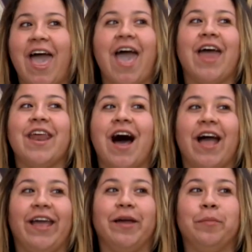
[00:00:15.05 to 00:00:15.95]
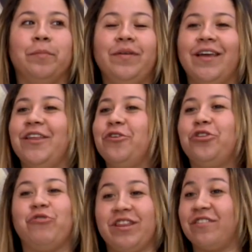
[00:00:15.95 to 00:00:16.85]
and I am in the
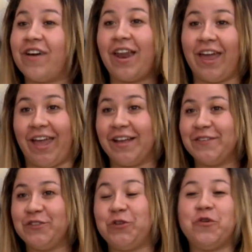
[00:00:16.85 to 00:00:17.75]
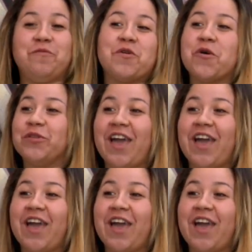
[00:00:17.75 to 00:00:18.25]
streets of LA doing murals